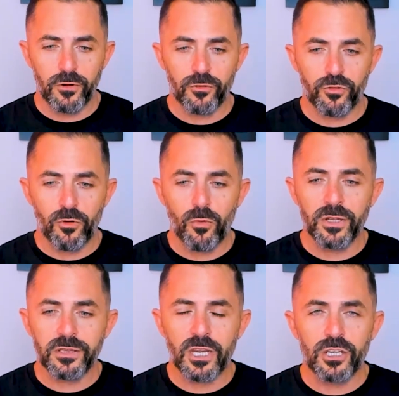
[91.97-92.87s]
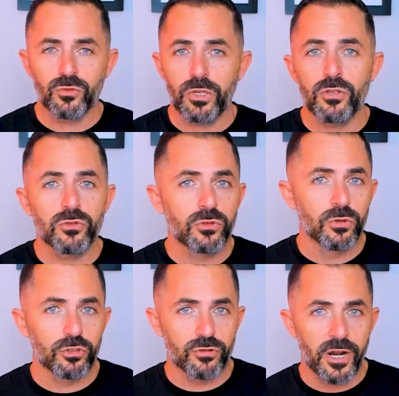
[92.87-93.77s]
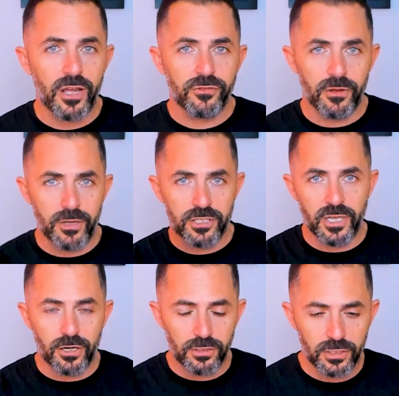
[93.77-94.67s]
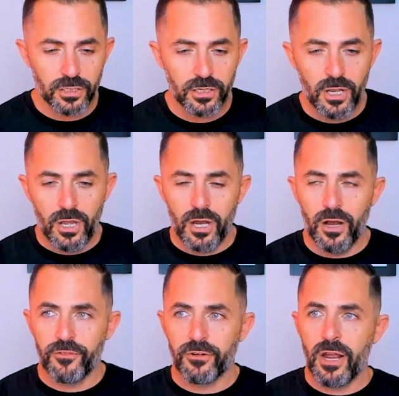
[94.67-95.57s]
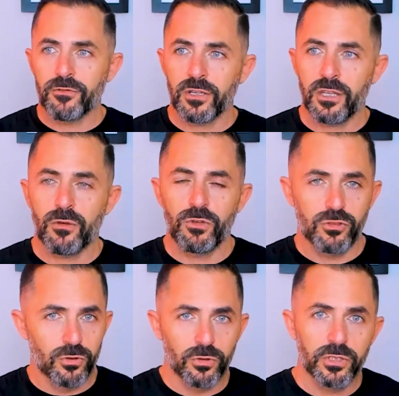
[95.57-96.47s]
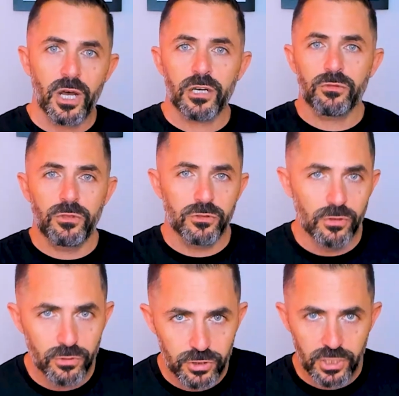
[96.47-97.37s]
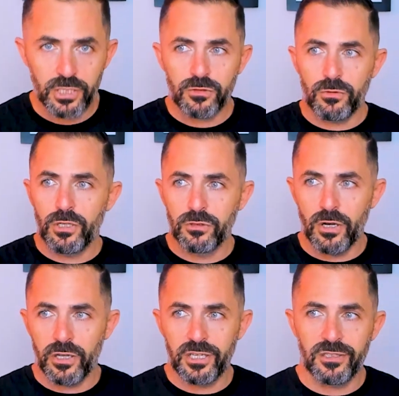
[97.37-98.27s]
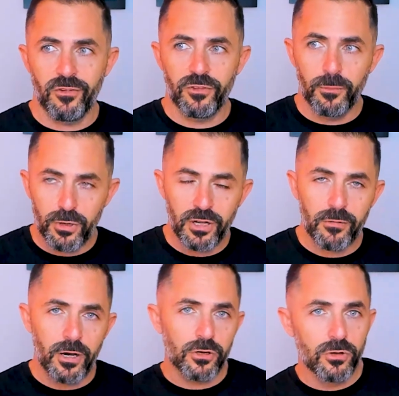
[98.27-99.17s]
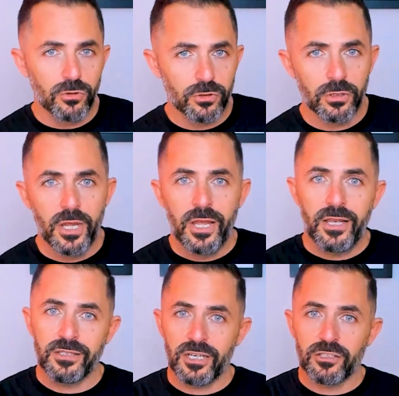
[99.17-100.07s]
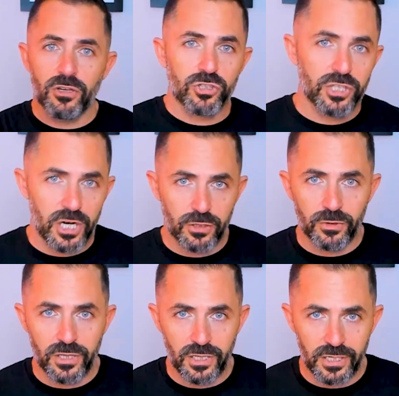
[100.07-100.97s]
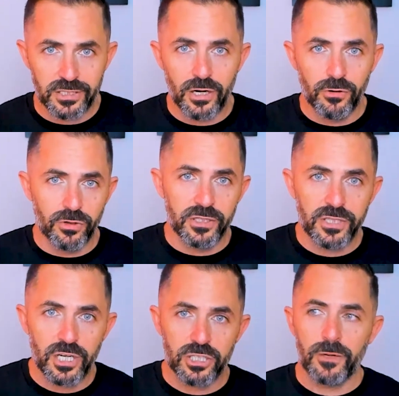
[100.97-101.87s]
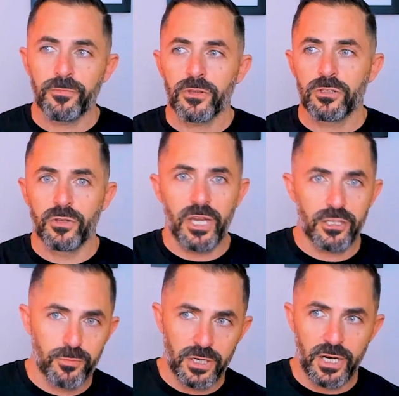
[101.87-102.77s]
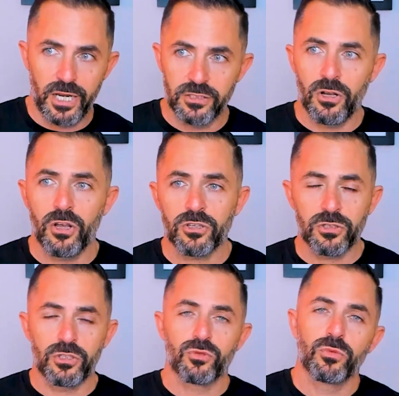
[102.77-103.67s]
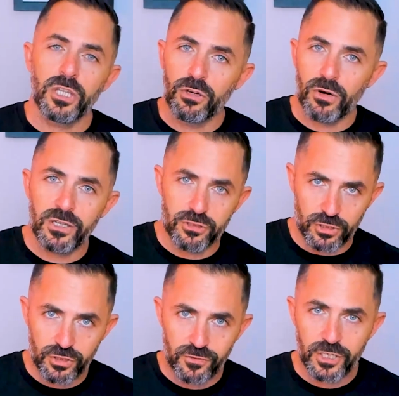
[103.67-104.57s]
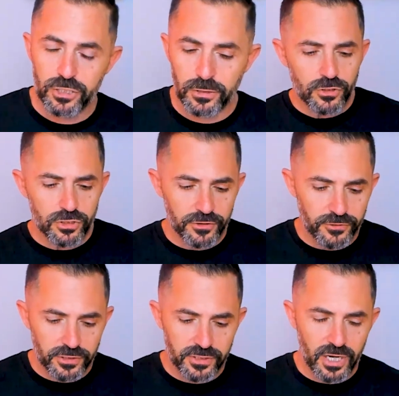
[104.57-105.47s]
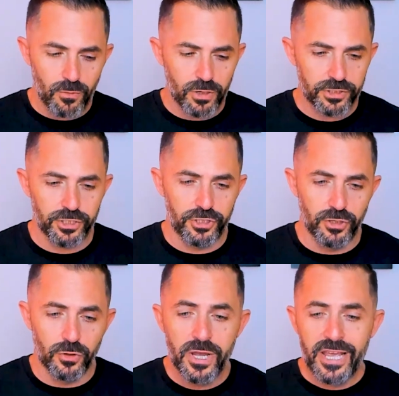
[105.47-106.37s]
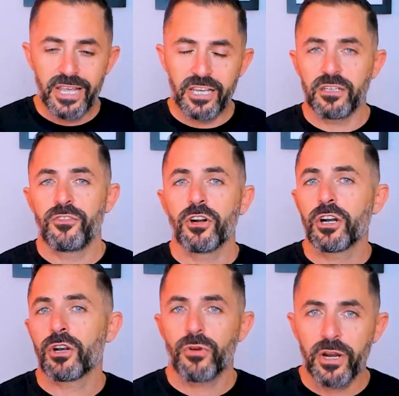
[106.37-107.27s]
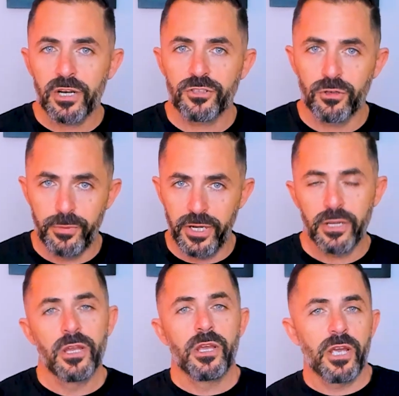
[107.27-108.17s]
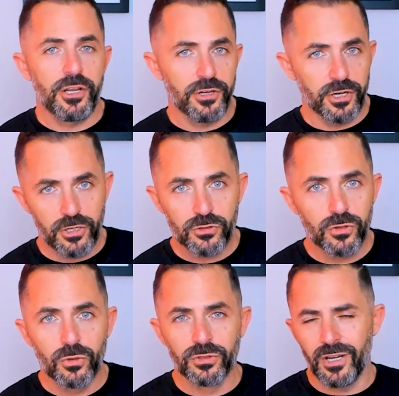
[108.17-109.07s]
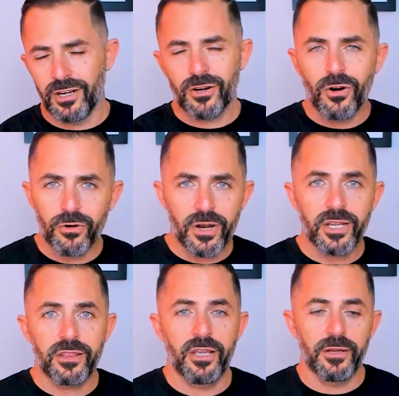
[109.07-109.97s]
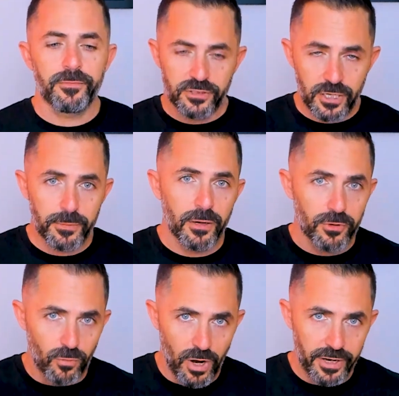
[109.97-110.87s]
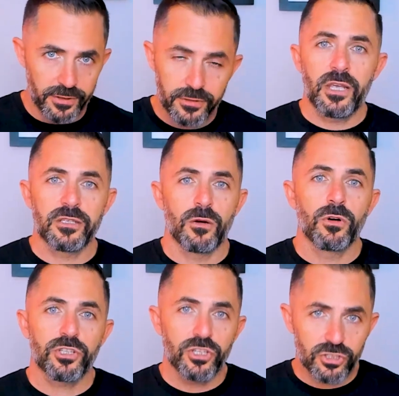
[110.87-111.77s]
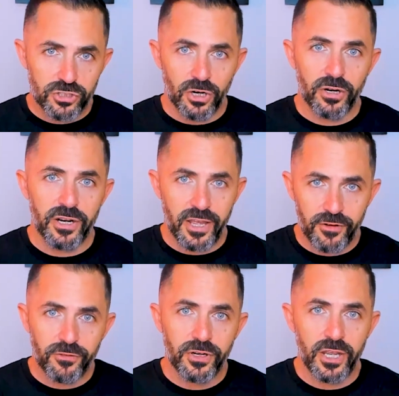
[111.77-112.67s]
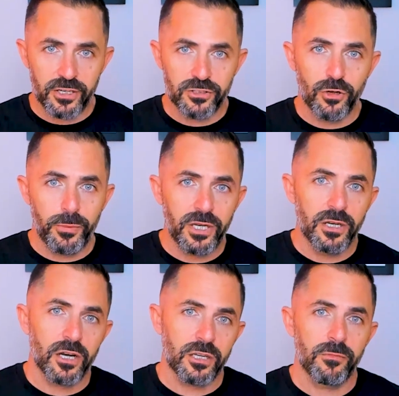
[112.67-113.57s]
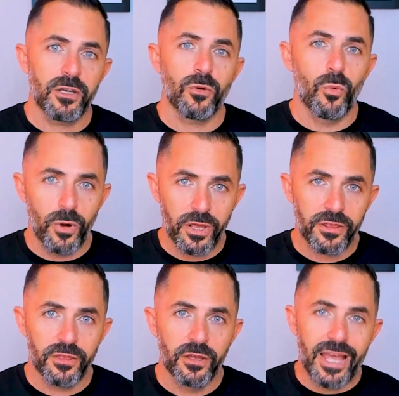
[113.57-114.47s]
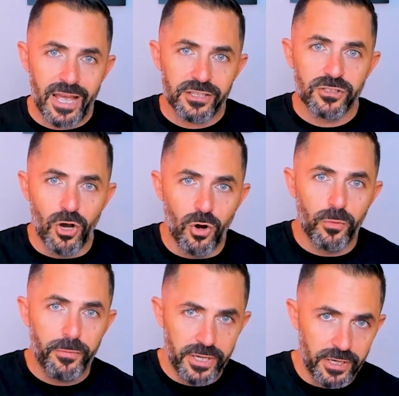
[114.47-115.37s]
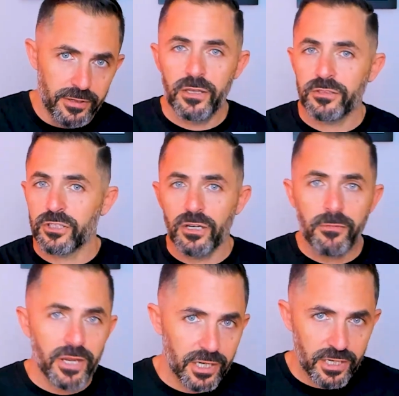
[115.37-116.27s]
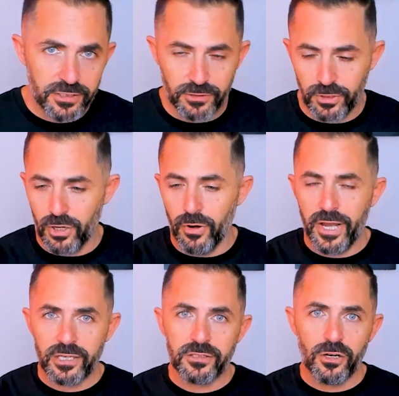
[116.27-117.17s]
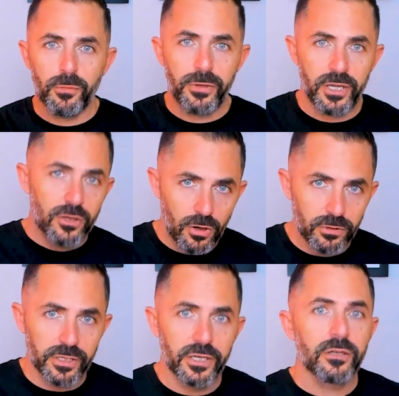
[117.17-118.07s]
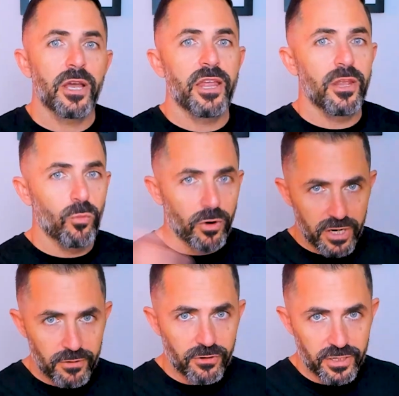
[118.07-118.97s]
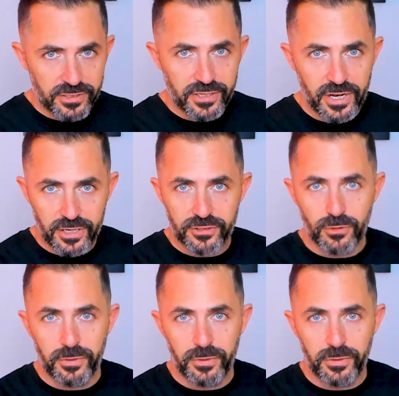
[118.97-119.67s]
for one thing is we use Google Drive. I mentioned that earlier. For everything, we use Google Docs, we use Google Sheets, we use all that stuff. The beauty about Google is that it's all shared within the entire organization, so that's pretty nice. Also, it's really great search feature. So the first thing I want you to do is, if you're going to create an SOP and you're going to use Google Doc or anything, tip number one is I want you to start every SOP document with SOP. It's going to make it easier. We go SOP and then whatever it is that SOP